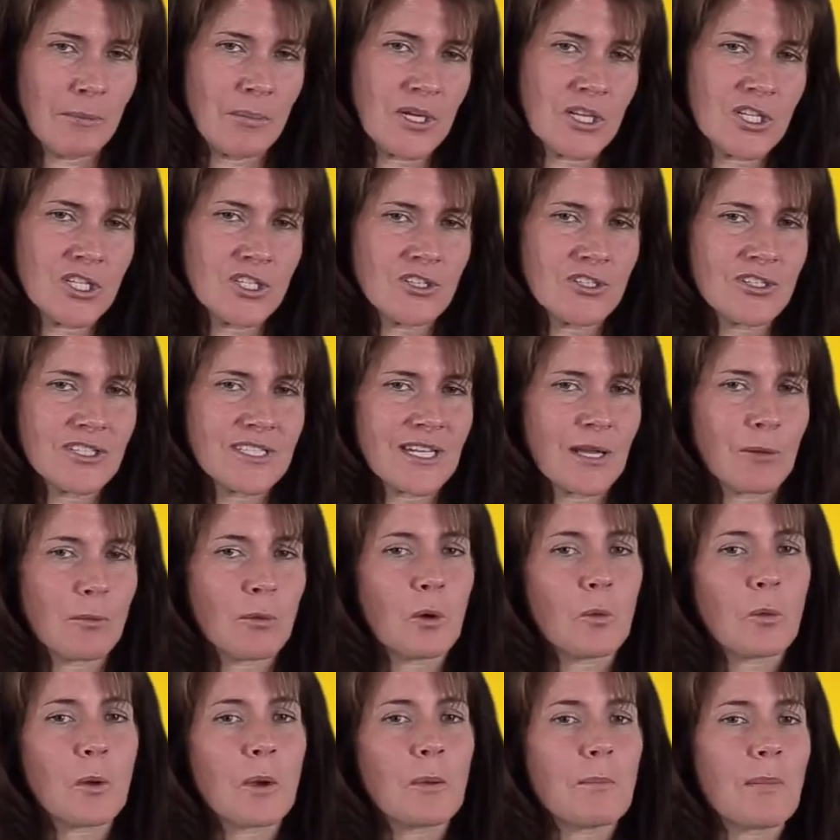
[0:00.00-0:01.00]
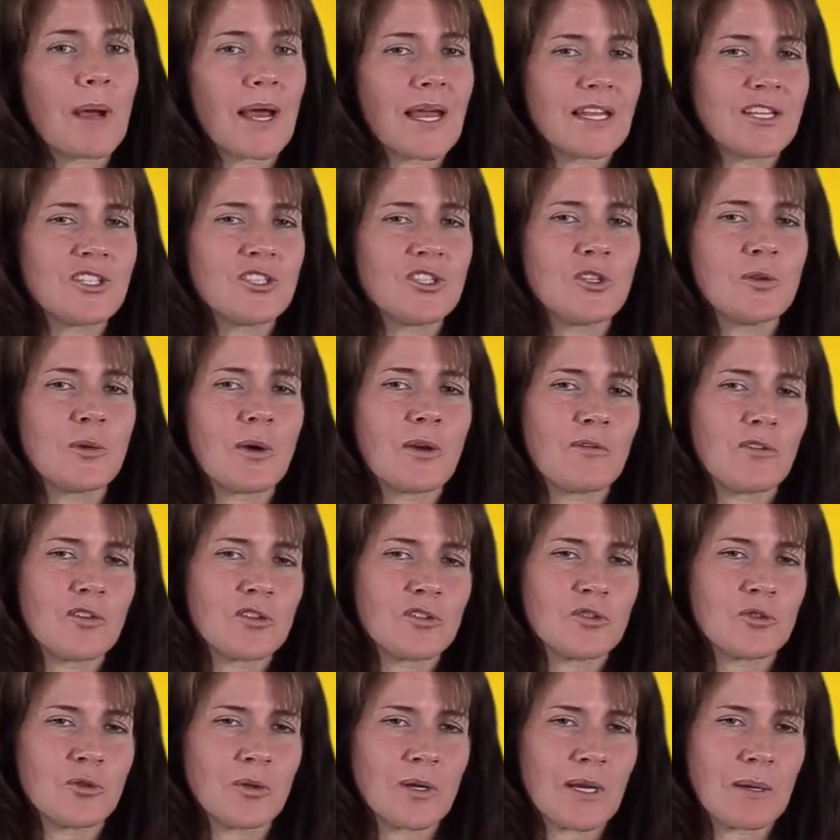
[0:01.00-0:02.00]
pictures that will remind you of
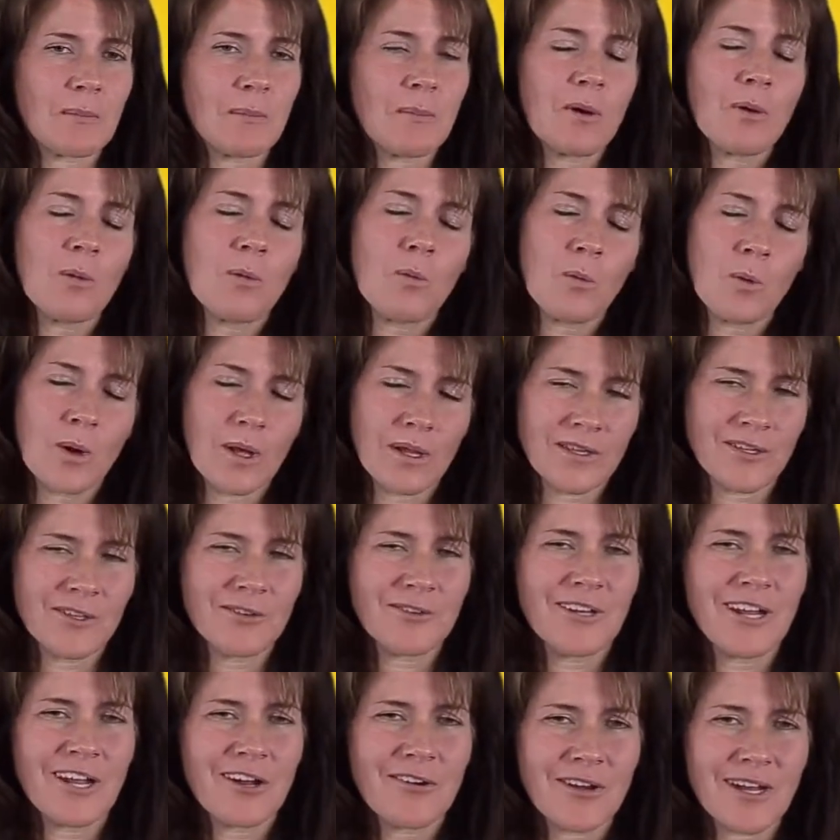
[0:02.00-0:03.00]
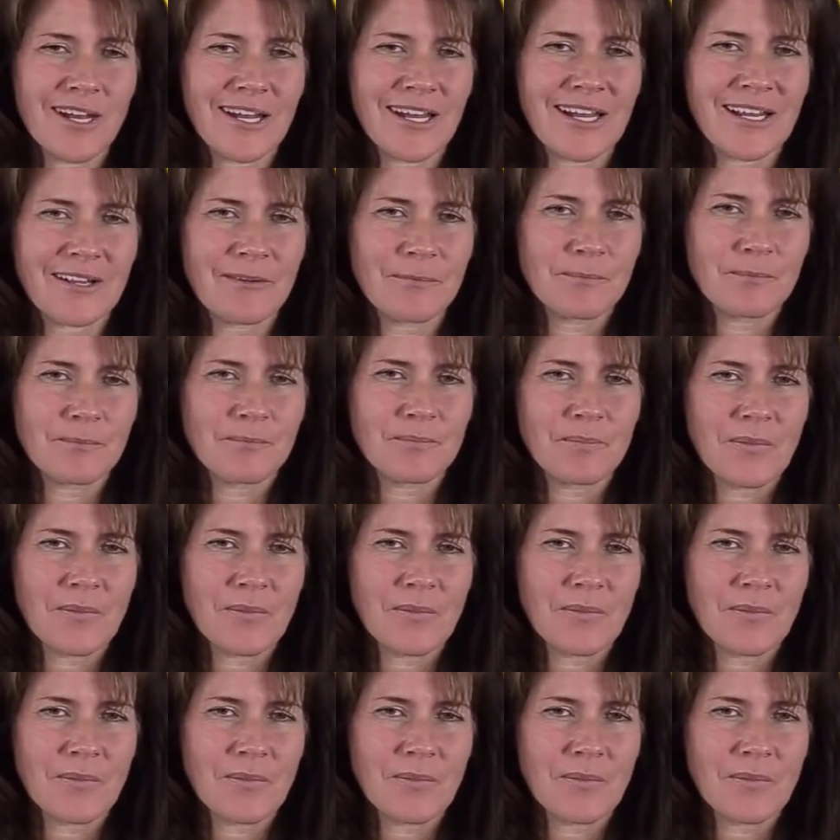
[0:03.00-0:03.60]
your dream while you're narrating.